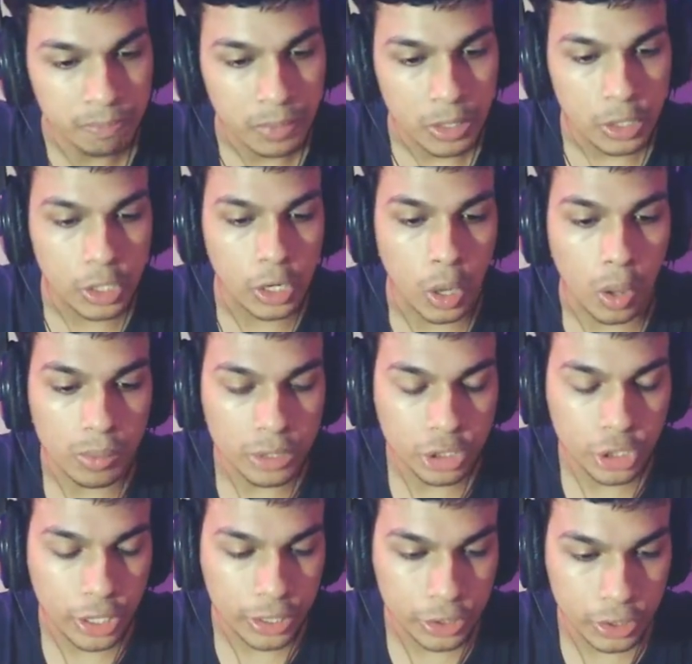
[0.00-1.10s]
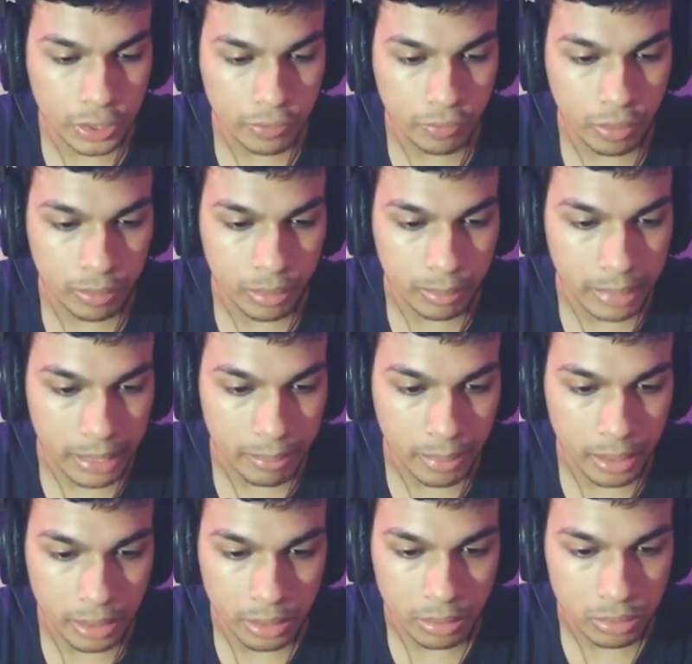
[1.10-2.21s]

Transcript: You can always change it from the main menu.